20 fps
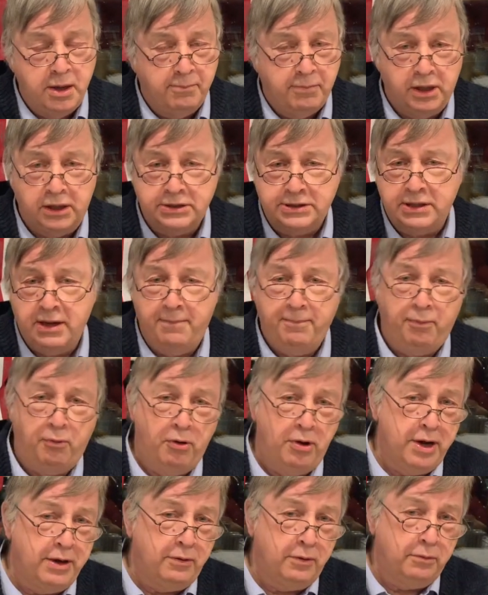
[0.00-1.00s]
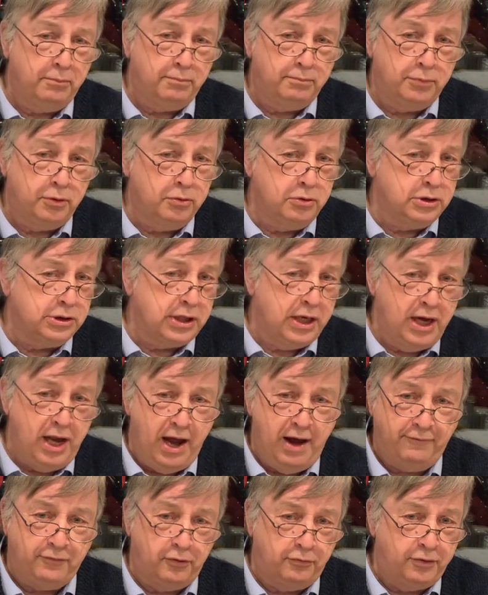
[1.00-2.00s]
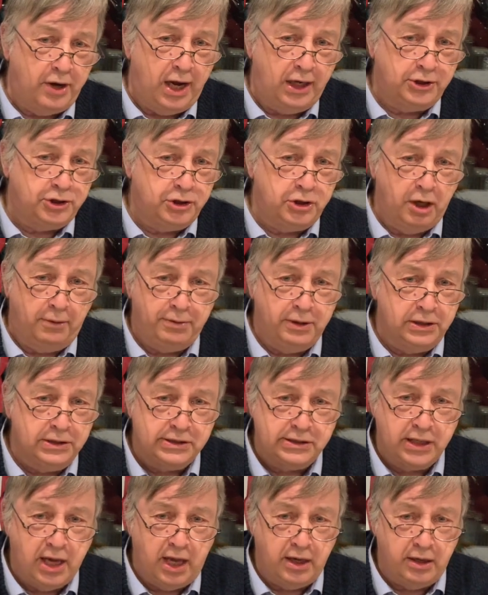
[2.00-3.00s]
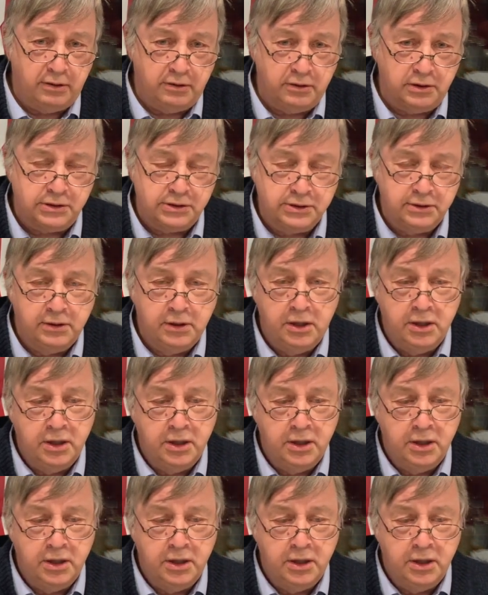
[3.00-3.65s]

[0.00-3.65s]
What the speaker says: but at some point, Putin's going to have to ratchet up his side of this.